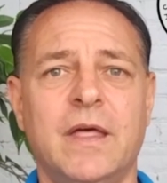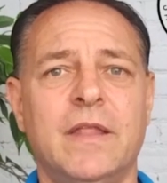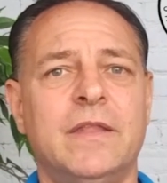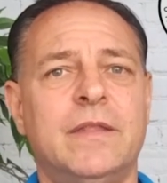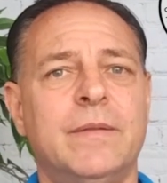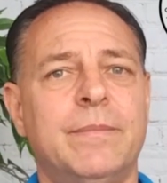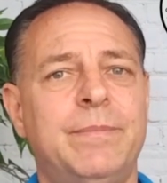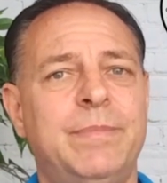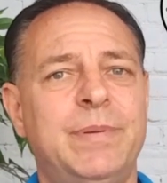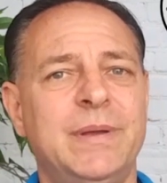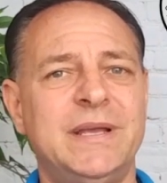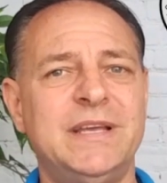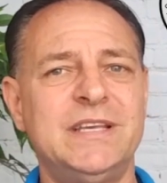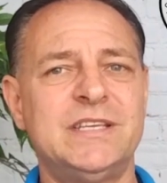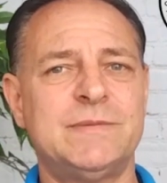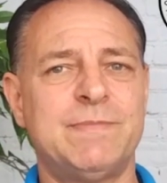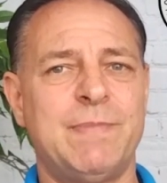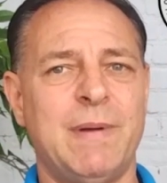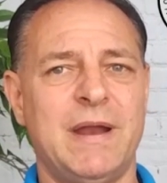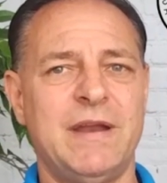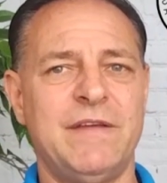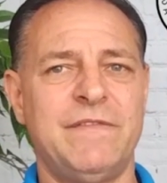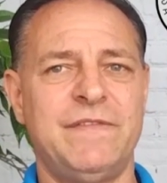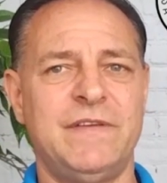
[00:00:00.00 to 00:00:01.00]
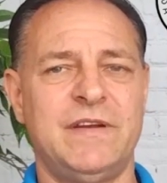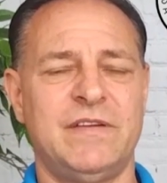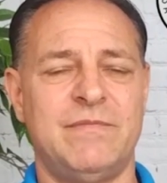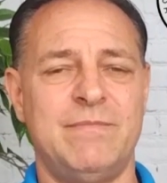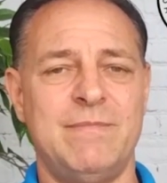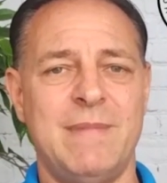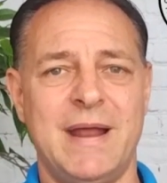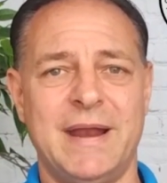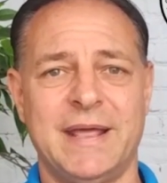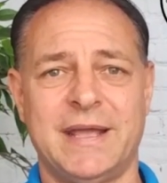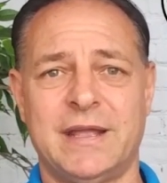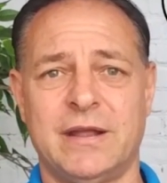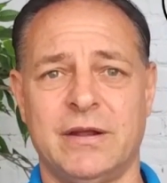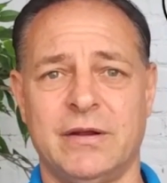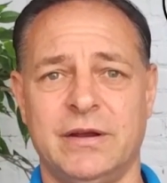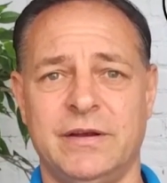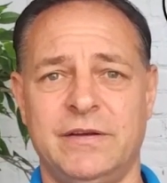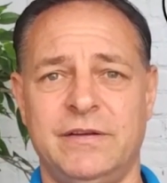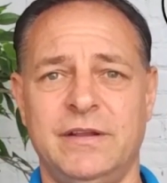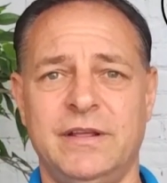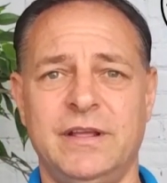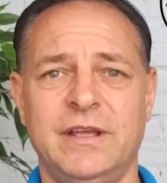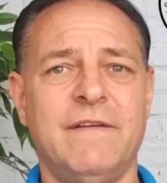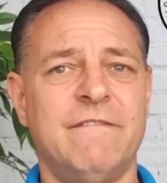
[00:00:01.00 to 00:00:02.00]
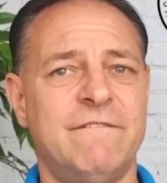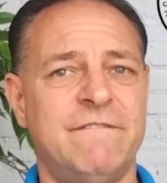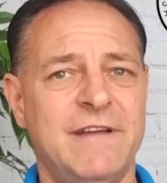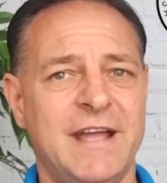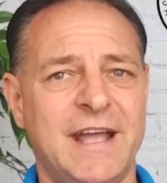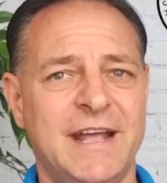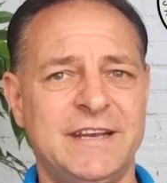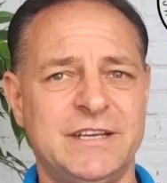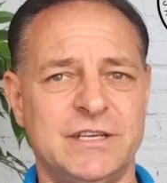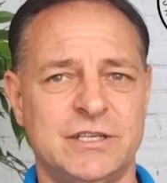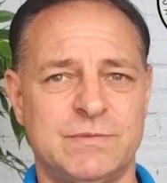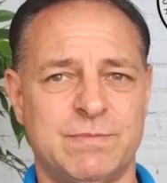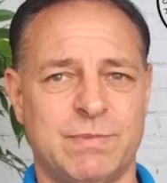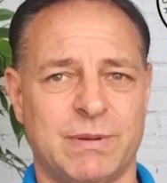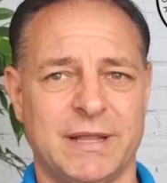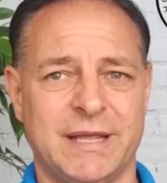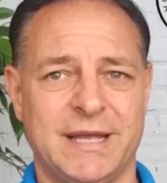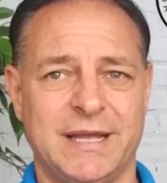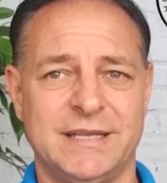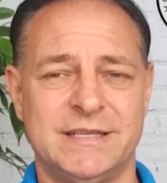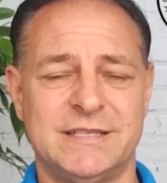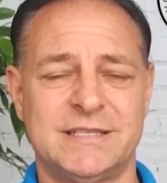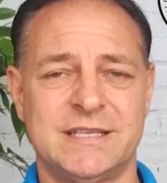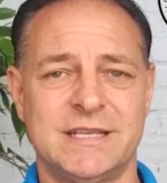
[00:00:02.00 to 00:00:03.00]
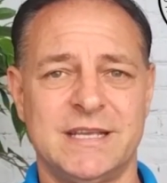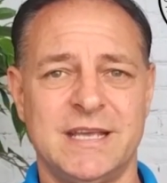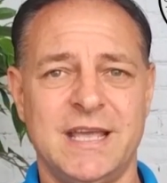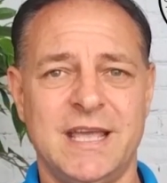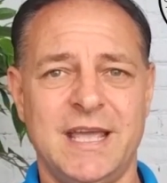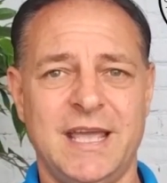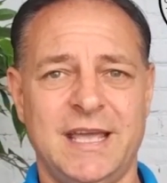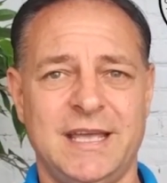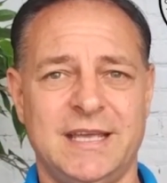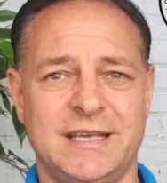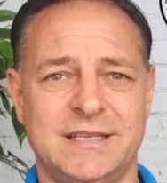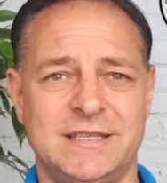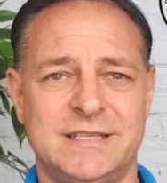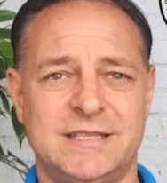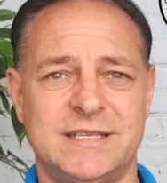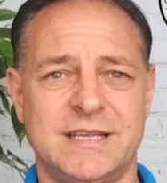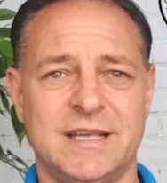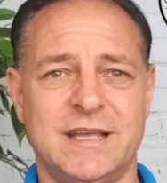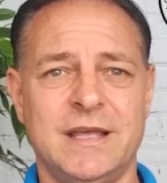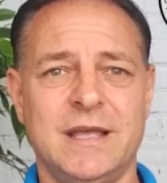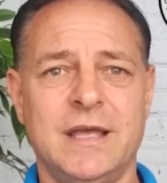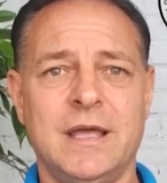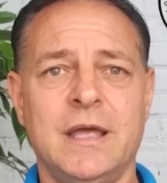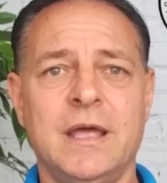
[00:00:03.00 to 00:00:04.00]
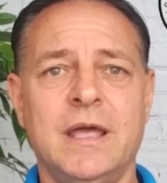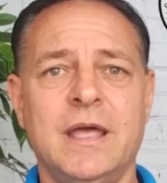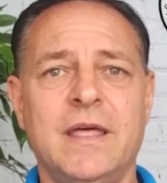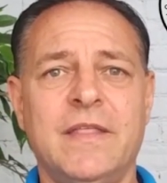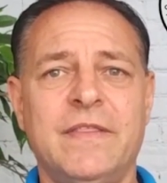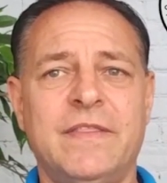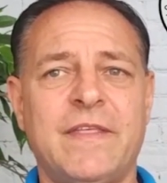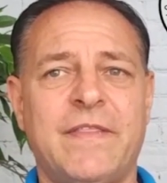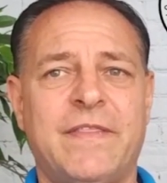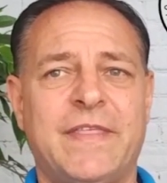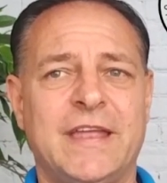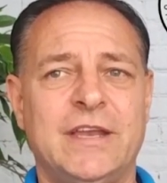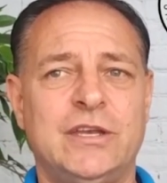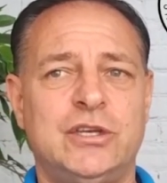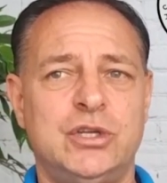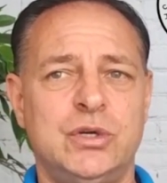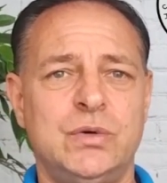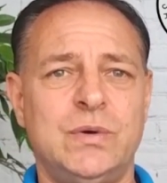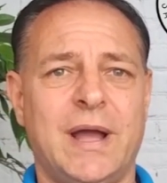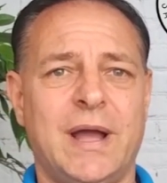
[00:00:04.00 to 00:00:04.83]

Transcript: The biggest benefit of Medicare Advantage plans is that they do